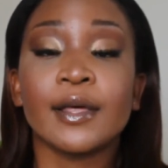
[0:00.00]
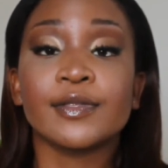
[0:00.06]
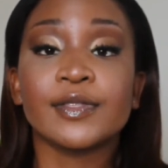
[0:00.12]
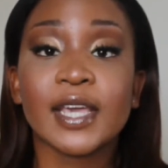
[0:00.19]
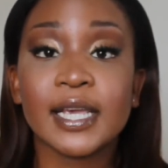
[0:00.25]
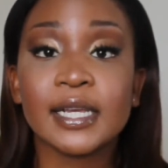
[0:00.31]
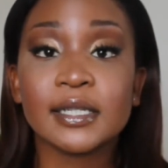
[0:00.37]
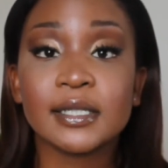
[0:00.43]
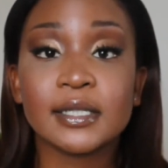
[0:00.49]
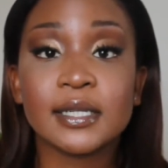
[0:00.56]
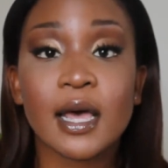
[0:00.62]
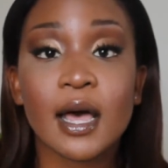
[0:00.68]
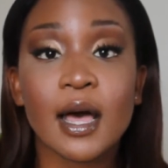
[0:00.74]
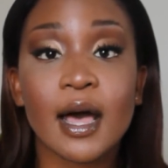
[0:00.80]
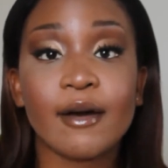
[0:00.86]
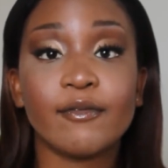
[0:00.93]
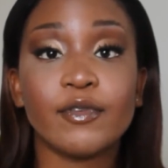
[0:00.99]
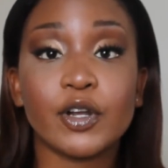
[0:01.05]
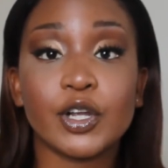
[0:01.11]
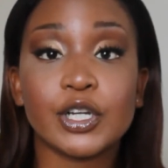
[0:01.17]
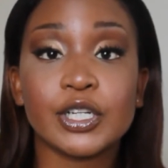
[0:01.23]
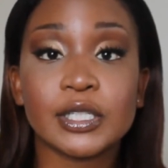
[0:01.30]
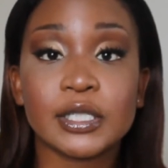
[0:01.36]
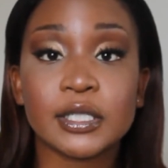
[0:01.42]
things I've
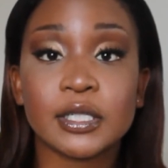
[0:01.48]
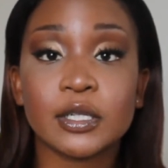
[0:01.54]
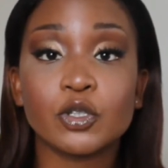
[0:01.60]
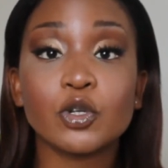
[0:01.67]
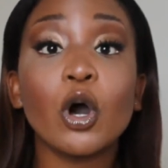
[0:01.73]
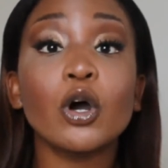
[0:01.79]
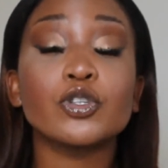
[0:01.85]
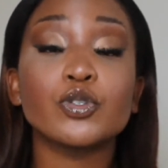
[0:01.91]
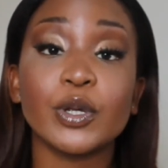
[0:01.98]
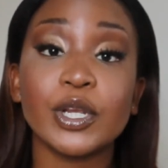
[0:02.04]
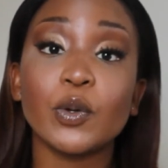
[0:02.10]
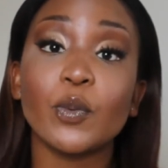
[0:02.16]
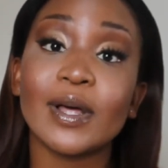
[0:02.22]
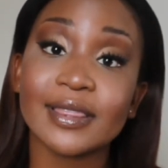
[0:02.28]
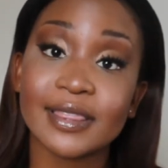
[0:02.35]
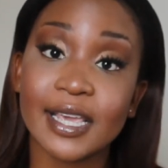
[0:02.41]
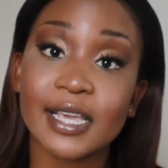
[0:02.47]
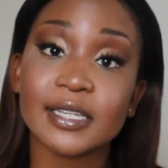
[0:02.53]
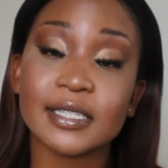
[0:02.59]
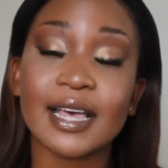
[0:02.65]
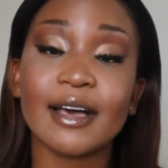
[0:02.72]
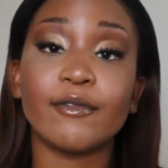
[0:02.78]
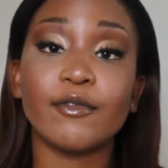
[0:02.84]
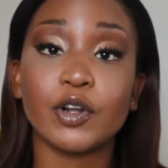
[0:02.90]
learned. Oh, 21 things
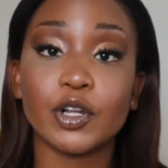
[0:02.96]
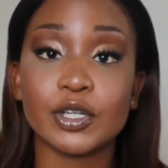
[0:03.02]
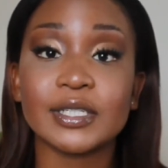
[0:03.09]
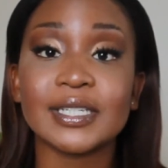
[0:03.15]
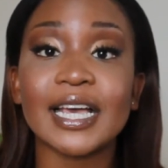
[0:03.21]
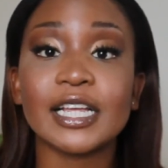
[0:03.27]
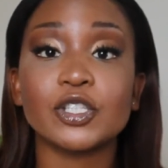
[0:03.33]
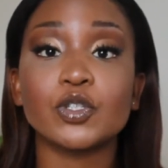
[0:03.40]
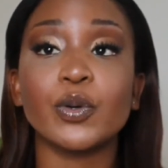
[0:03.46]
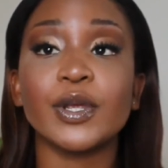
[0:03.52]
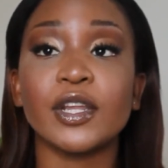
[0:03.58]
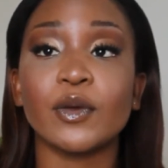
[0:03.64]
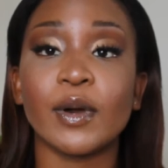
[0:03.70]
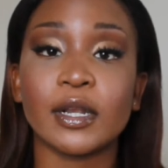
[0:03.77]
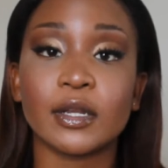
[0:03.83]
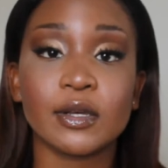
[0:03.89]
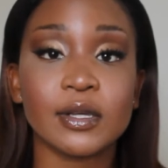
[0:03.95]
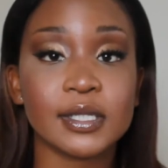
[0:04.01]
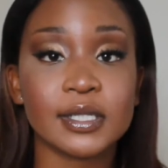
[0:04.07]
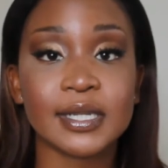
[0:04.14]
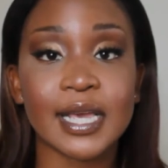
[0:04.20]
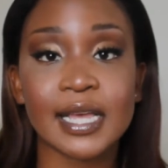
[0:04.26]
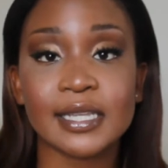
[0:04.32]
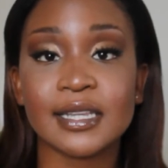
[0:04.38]
I've learned at 21.
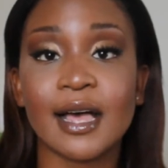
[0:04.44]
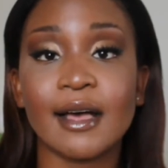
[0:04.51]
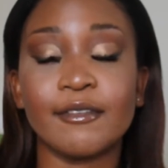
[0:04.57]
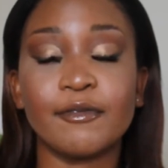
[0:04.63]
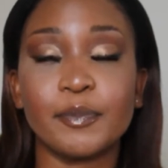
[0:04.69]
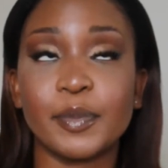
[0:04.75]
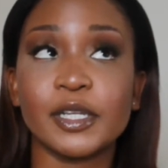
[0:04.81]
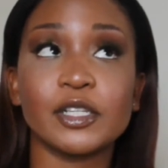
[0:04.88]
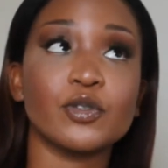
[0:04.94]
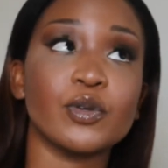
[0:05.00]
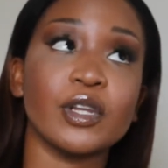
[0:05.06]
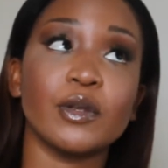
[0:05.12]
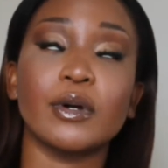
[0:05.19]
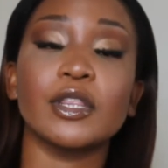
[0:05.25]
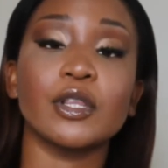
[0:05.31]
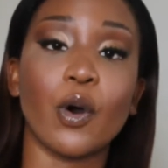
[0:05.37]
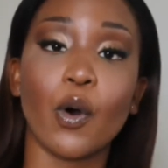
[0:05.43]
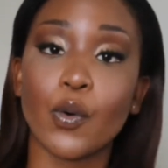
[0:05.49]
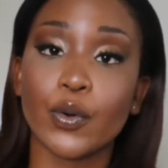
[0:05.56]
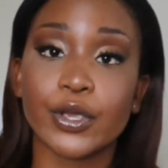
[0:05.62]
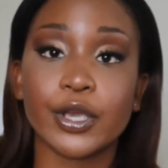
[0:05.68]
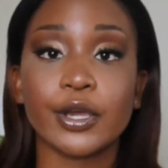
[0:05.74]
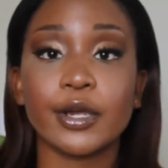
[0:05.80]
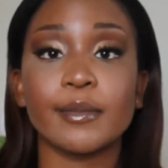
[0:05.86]
Because guys, I've been 21 the whole
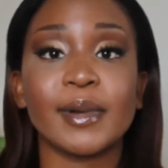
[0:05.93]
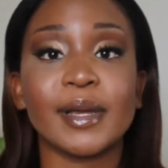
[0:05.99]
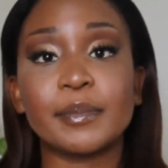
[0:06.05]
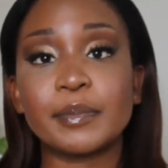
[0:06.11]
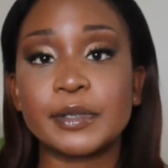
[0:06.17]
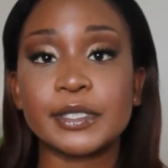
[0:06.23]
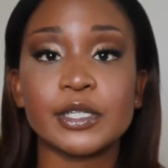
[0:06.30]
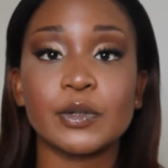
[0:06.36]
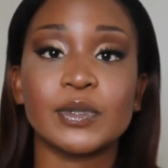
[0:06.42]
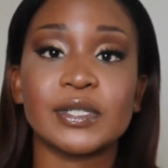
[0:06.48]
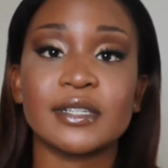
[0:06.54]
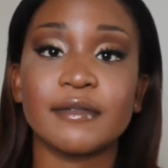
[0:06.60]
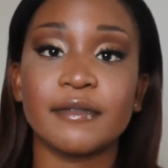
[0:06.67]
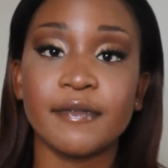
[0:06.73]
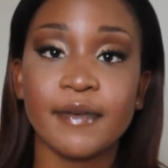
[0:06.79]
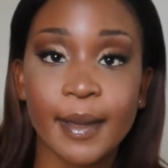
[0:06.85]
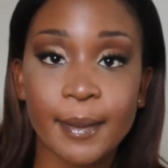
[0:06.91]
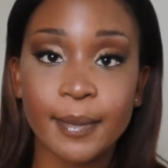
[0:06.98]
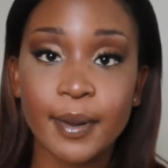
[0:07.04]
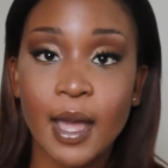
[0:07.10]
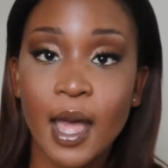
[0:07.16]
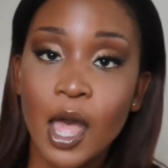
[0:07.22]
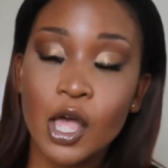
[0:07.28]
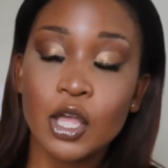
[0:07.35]
year. My birthday was in Feb.
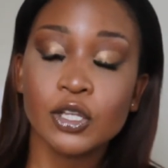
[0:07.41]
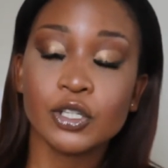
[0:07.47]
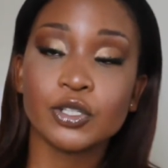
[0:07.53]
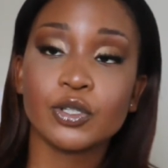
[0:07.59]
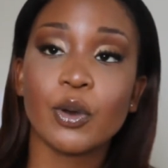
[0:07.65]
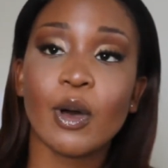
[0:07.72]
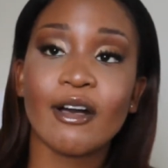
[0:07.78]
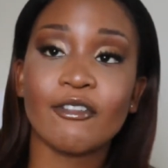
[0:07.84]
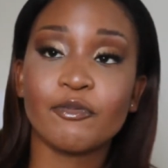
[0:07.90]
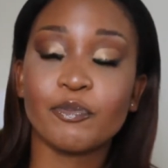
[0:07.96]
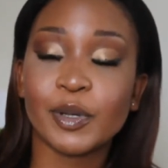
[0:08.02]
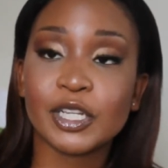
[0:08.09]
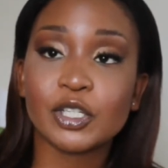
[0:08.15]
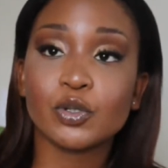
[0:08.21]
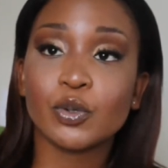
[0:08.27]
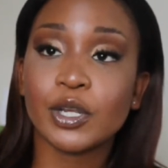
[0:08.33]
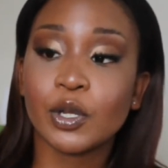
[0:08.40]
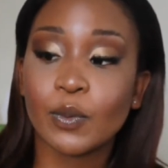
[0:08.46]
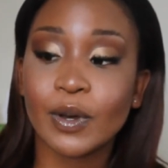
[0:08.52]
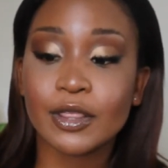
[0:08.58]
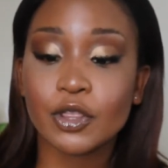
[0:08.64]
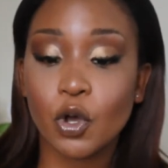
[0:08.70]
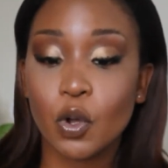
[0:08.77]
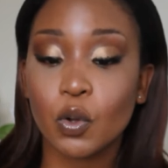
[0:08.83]
So I've been
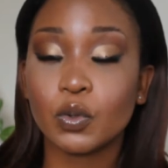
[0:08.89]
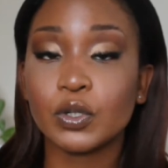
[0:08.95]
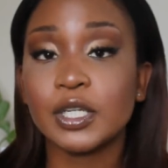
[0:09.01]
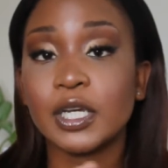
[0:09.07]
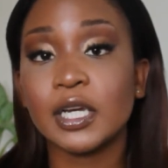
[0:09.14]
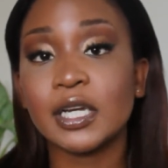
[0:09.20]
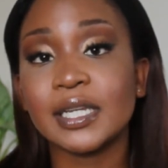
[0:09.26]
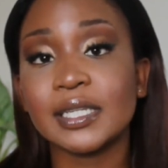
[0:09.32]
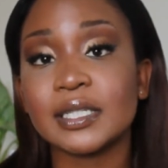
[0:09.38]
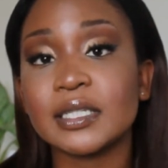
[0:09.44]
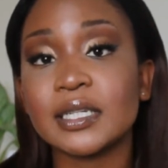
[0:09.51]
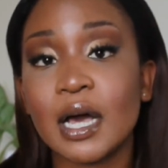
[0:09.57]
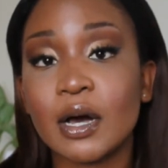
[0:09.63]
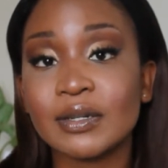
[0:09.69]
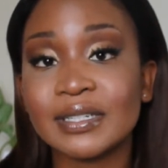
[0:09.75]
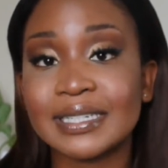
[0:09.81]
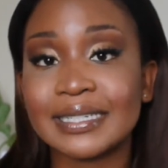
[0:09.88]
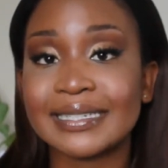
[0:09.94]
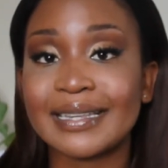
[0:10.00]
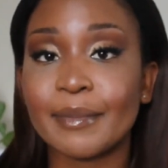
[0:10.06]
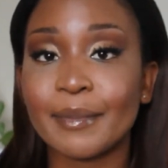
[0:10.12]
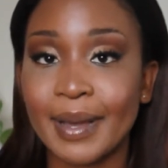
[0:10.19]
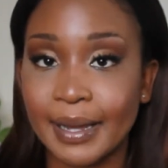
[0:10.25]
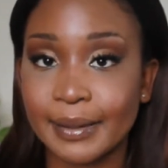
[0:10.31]
21 the whole year. It's now
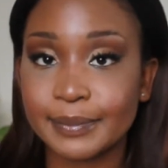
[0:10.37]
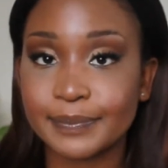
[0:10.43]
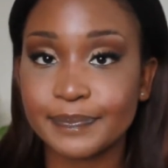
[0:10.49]
December.